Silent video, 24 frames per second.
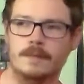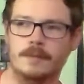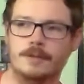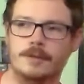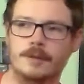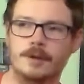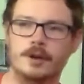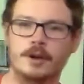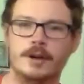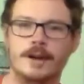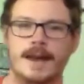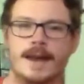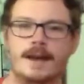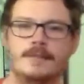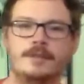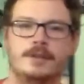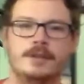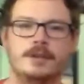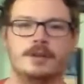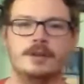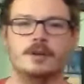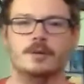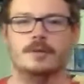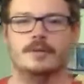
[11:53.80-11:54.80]
they're going to have a
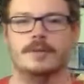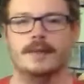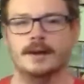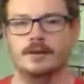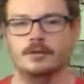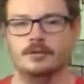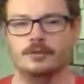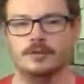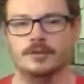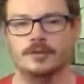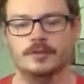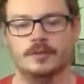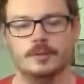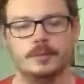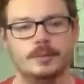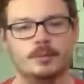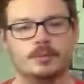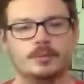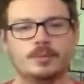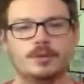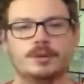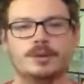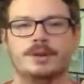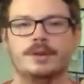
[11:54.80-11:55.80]
year without you. It's going to
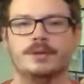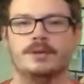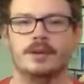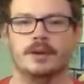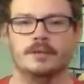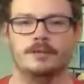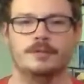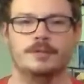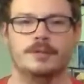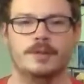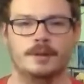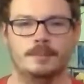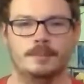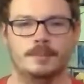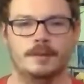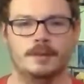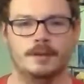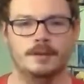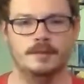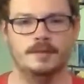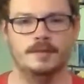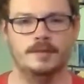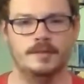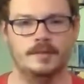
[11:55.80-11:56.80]
be really tough for them
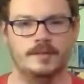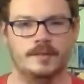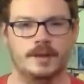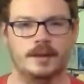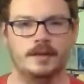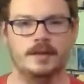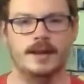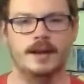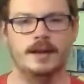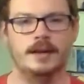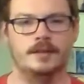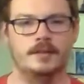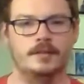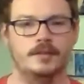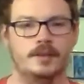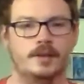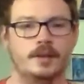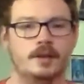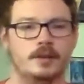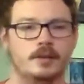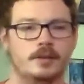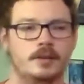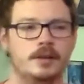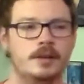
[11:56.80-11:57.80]
to sell that because
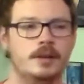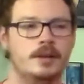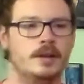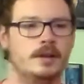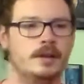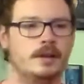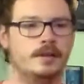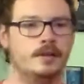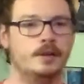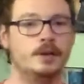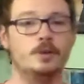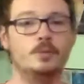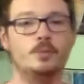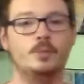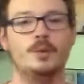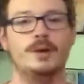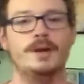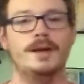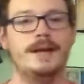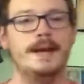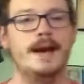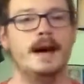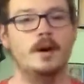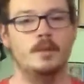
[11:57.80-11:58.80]
they're in
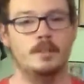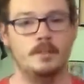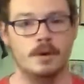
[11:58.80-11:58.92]
win-now